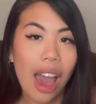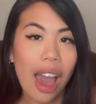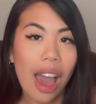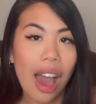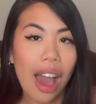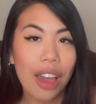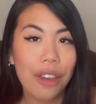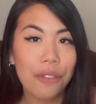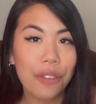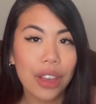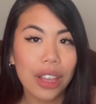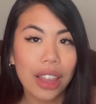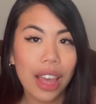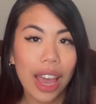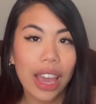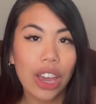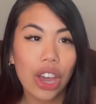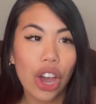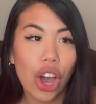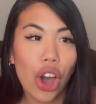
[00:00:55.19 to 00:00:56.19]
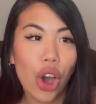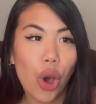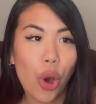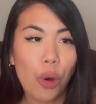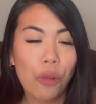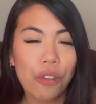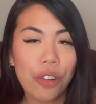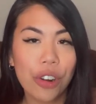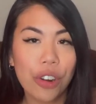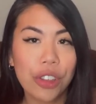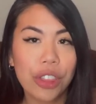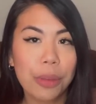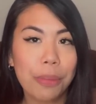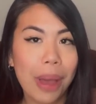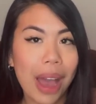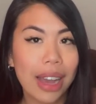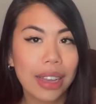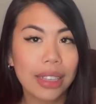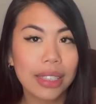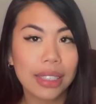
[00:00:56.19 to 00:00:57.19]
I feel like over the
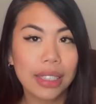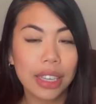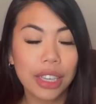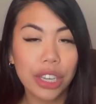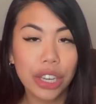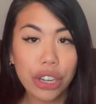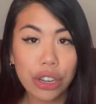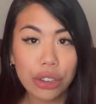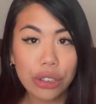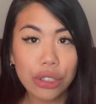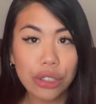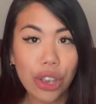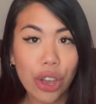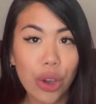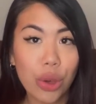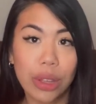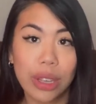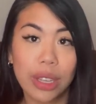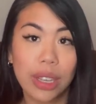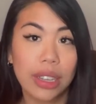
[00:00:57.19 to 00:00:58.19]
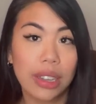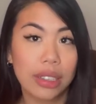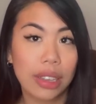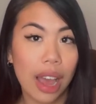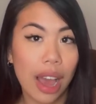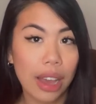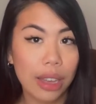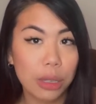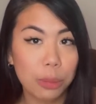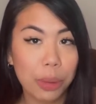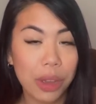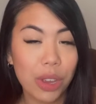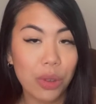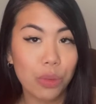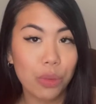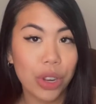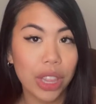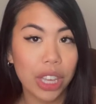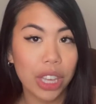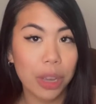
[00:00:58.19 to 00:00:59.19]
past year or so, this has
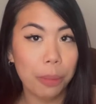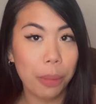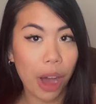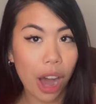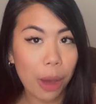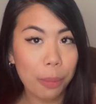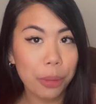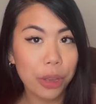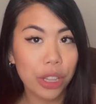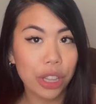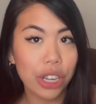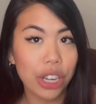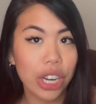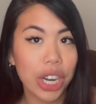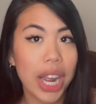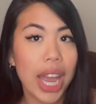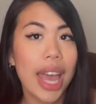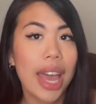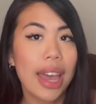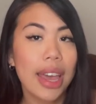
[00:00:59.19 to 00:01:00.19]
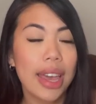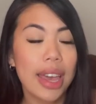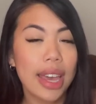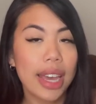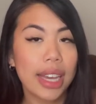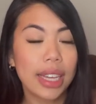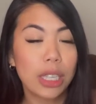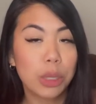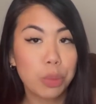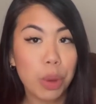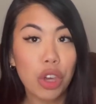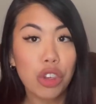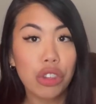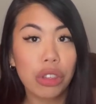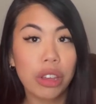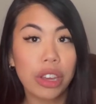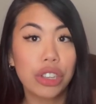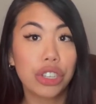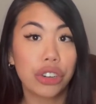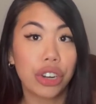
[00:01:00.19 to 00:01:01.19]
been really popular,
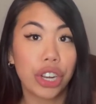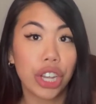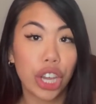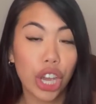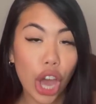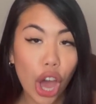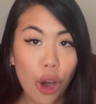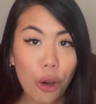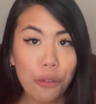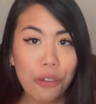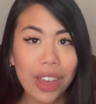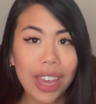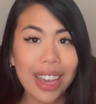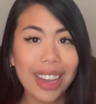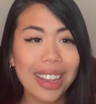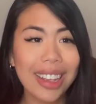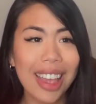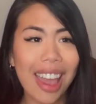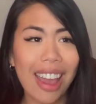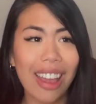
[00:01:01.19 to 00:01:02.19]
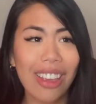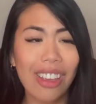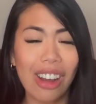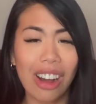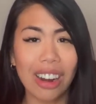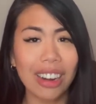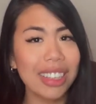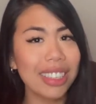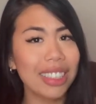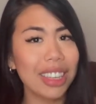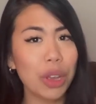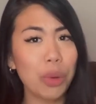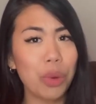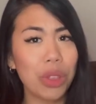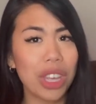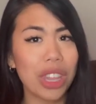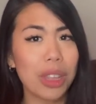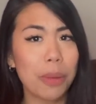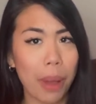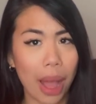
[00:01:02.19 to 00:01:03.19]
especially during COVID and honestly
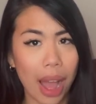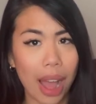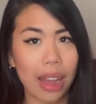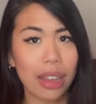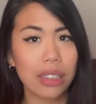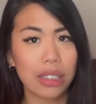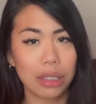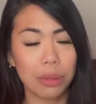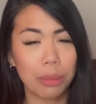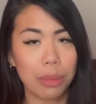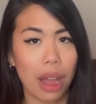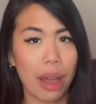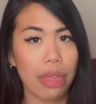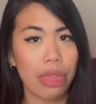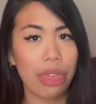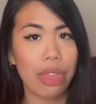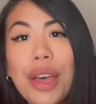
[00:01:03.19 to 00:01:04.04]
within the past month.